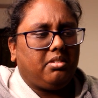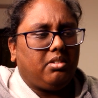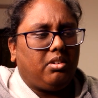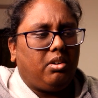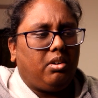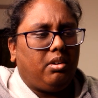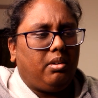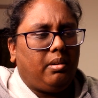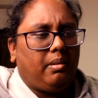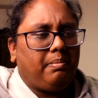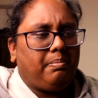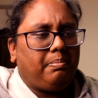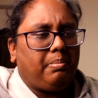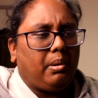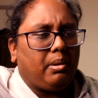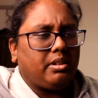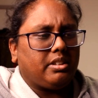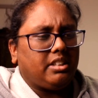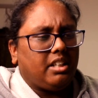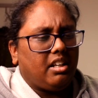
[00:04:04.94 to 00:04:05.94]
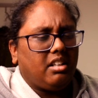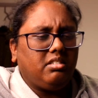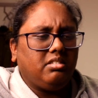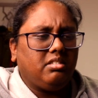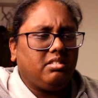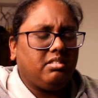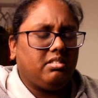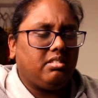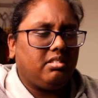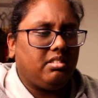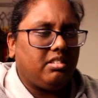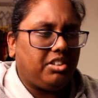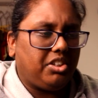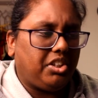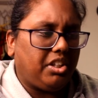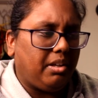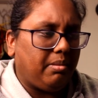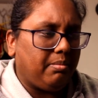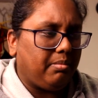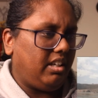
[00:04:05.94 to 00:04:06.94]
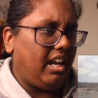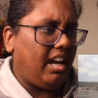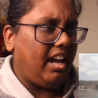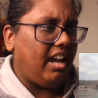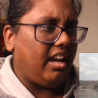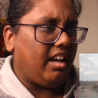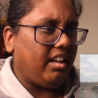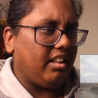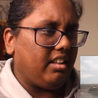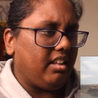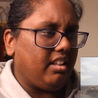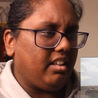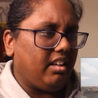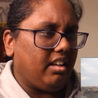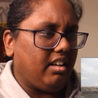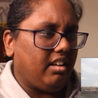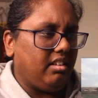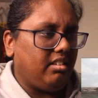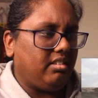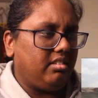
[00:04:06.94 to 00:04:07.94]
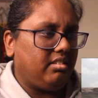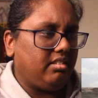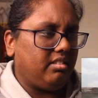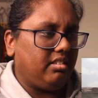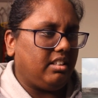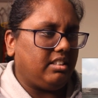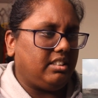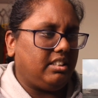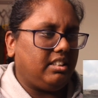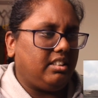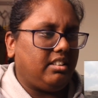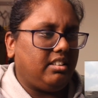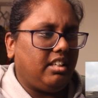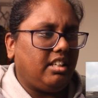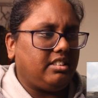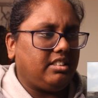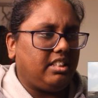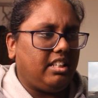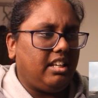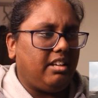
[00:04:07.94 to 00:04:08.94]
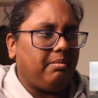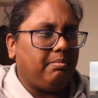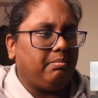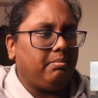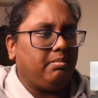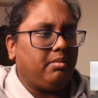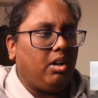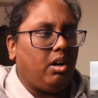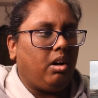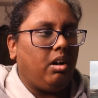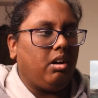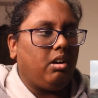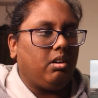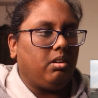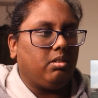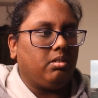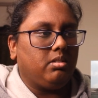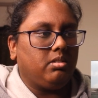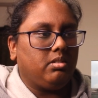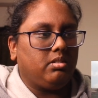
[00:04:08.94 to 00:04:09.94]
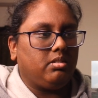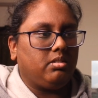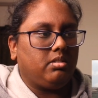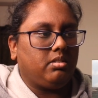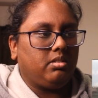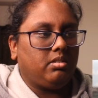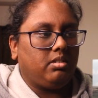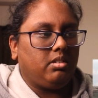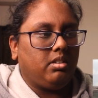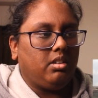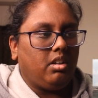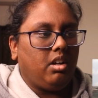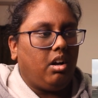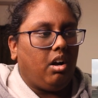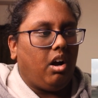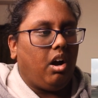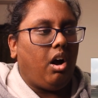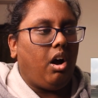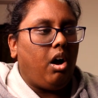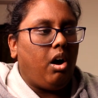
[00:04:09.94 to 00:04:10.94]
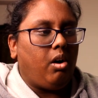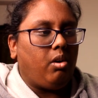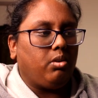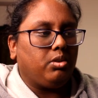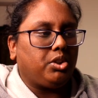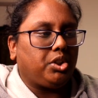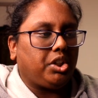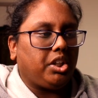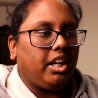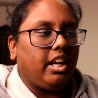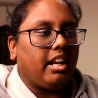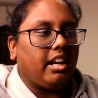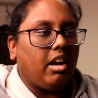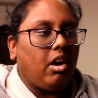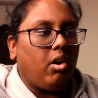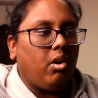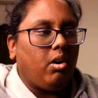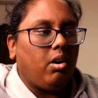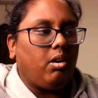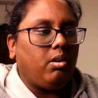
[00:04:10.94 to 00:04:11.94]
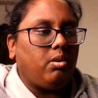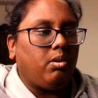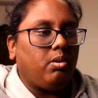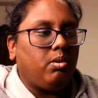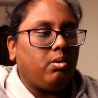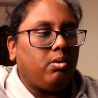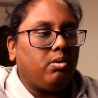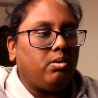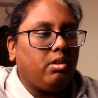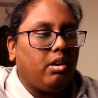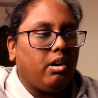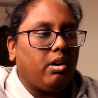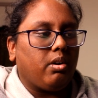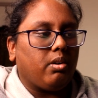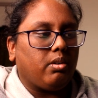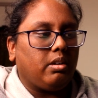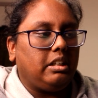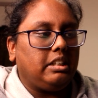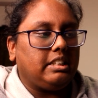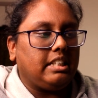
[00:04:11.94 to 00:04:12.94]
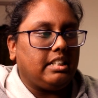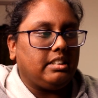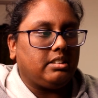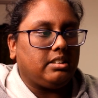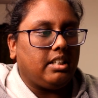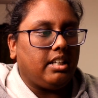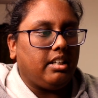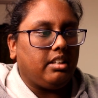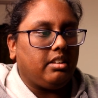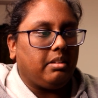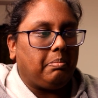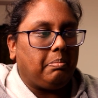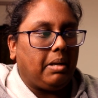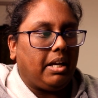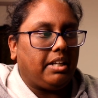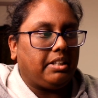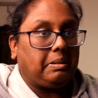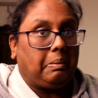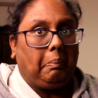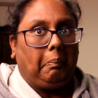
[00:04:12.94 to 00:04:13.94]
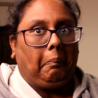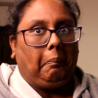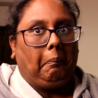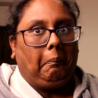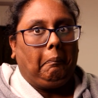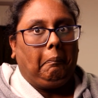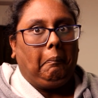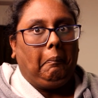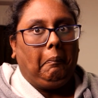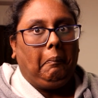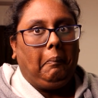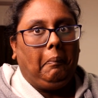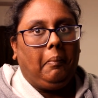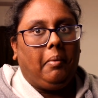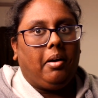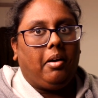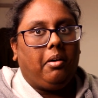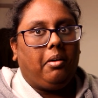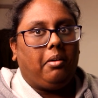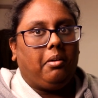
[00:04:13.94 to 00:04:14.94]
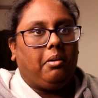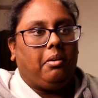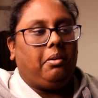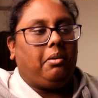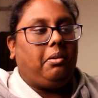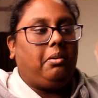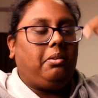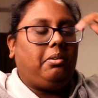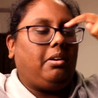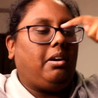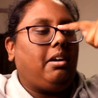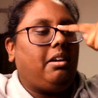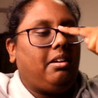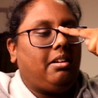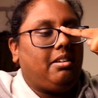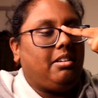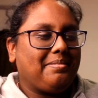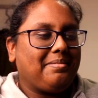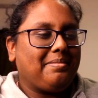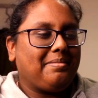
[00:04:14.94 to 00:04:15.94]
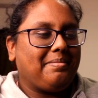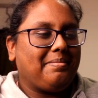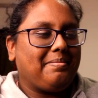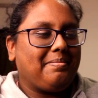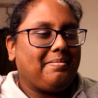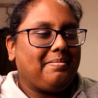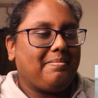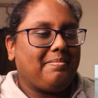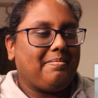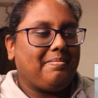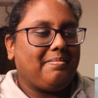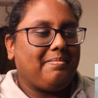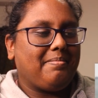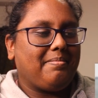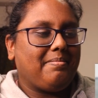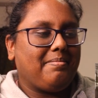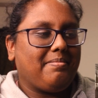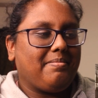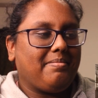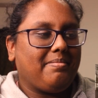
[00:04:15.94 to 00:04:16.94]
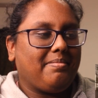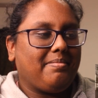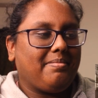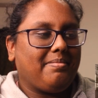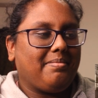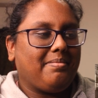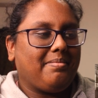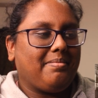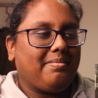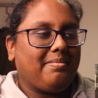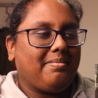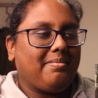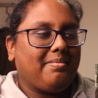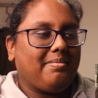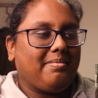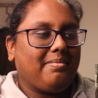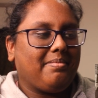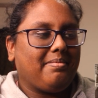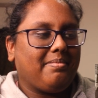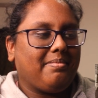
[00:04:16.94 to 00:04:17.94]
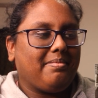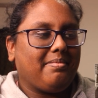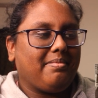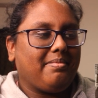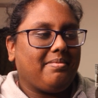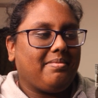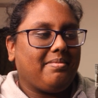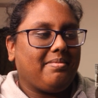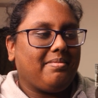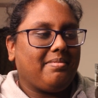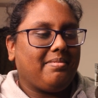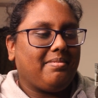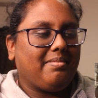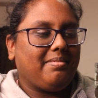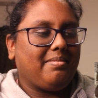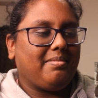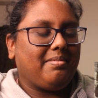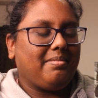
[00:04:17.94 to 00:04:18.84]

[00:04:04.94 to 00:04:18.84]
Or Bo-Katan? The ship? Yeah, there they are. That's that's them. Uh oh. Oh shit. Oh no, he's outside the base. Oh oh oh. Uh, uh. uh, uh, uh. pride ourselves on our secrecy.